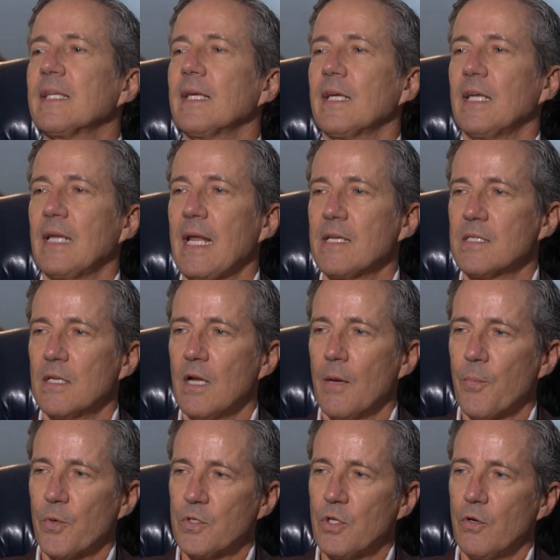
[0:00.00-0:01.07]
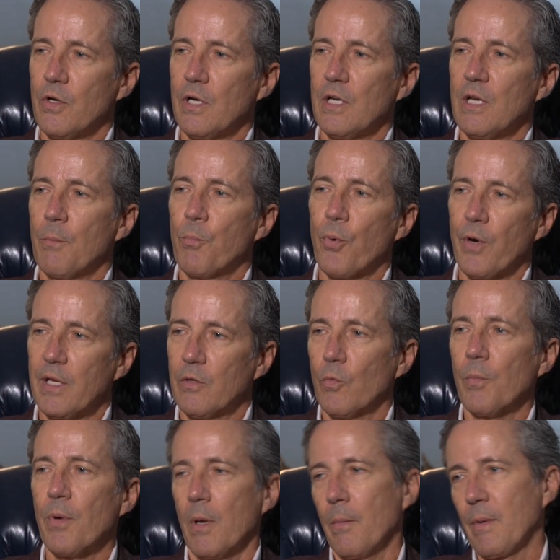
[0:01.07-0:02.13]
I think it has an opportunity to bring the
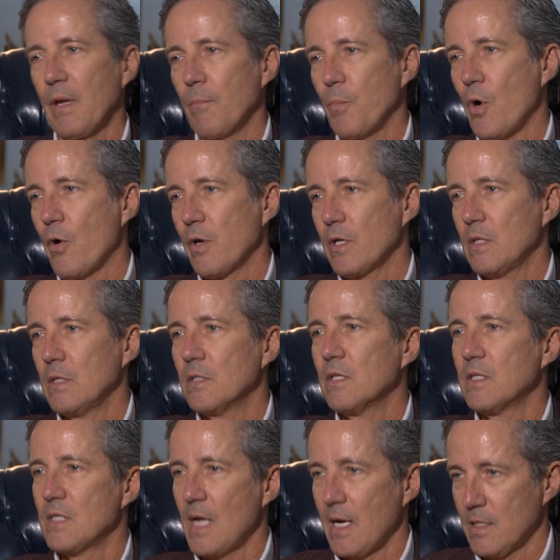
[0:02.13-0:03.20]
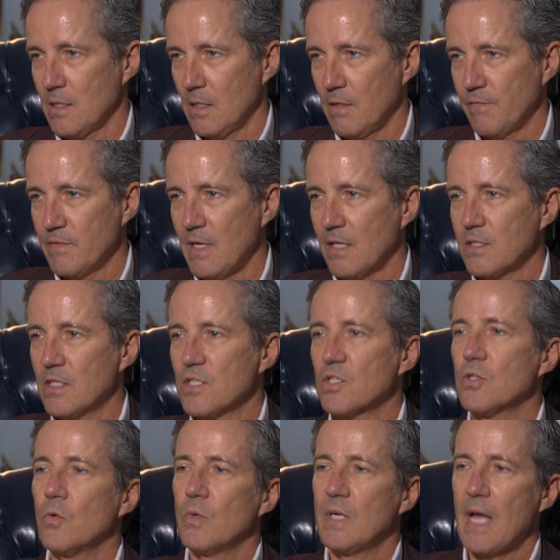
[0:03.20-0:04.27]
Republican Party of Texas
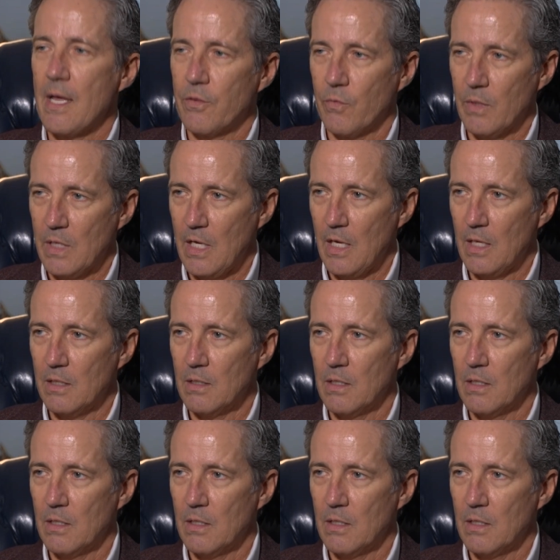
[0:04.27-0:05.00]
together again.